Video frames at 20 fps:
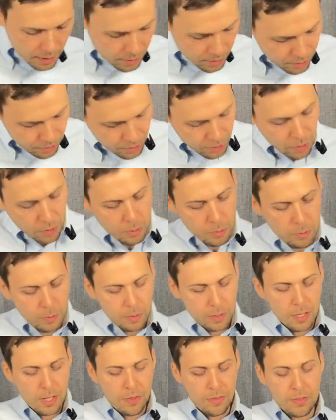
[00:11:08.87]
So
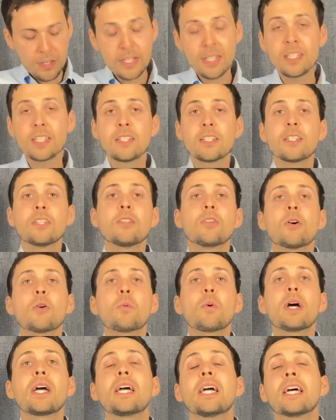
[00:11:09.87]
this is in no
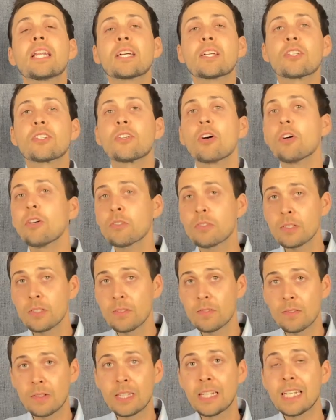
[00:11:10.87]
way an
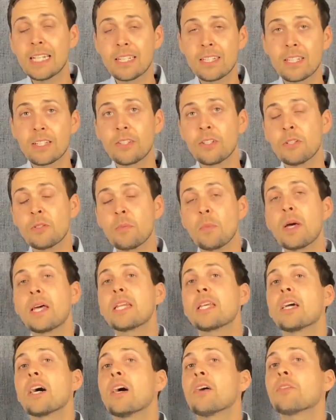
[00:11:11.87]
exhaustive list. There's
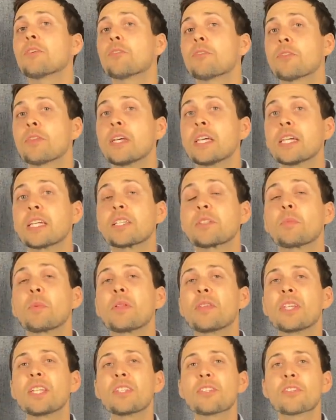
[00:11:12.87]
many other things,
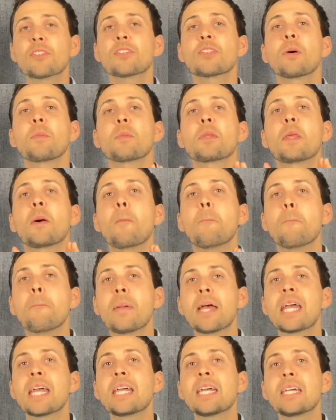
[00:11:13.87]
but these are some of the
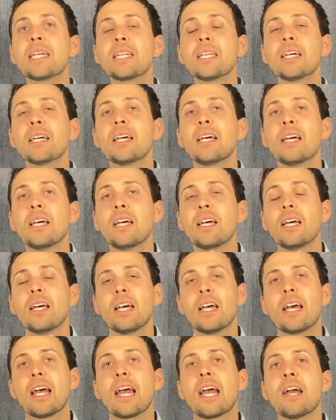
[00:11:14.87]
main
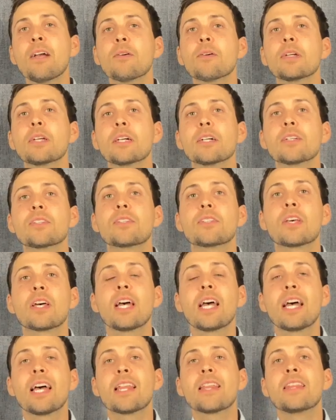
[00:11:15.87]
areas
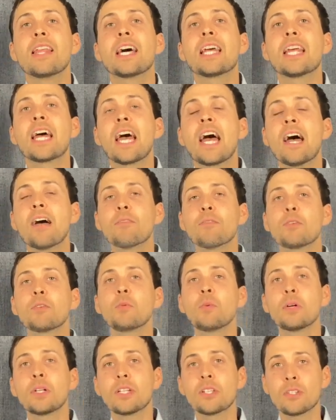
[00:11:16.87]
that
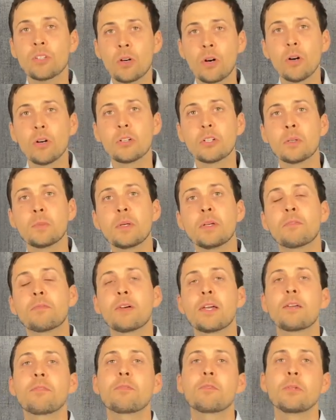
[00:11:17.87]
everyone is called to be
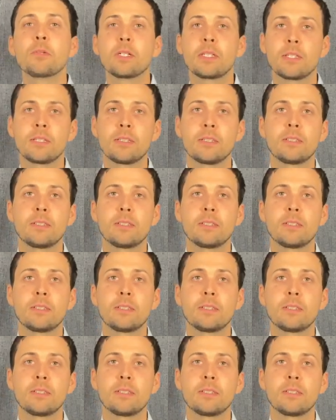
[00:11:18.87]
faithful in.